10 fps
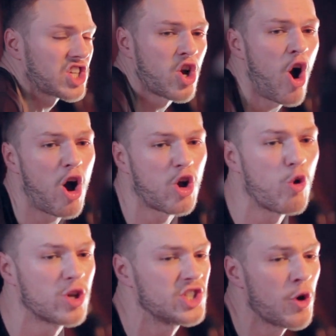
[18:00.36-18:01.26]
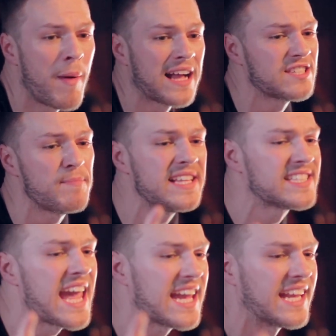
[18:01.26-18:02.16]
Chicago, because you're about to be
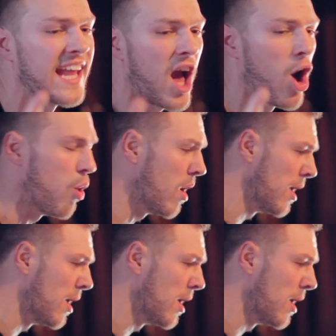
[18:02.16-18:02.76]
taking it out.